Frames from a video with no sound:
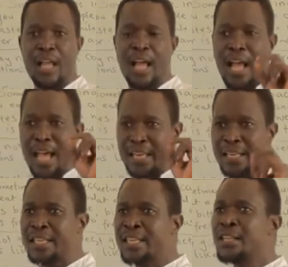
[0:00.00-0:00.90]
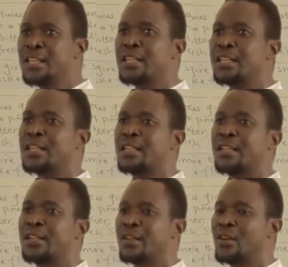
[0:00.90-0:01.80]
And
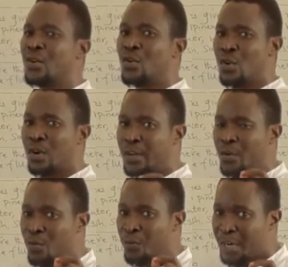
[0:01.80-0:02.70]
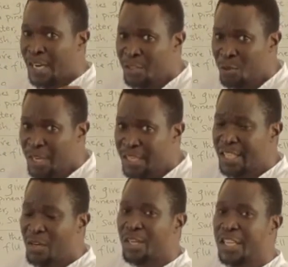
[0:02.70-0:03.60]
for us to get
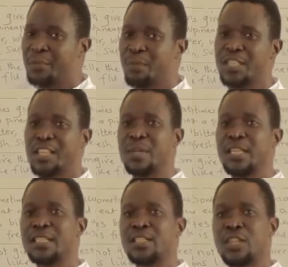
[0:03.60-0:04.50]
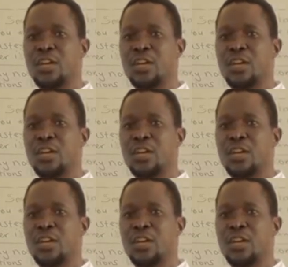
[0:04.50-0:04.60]
the correct measurement,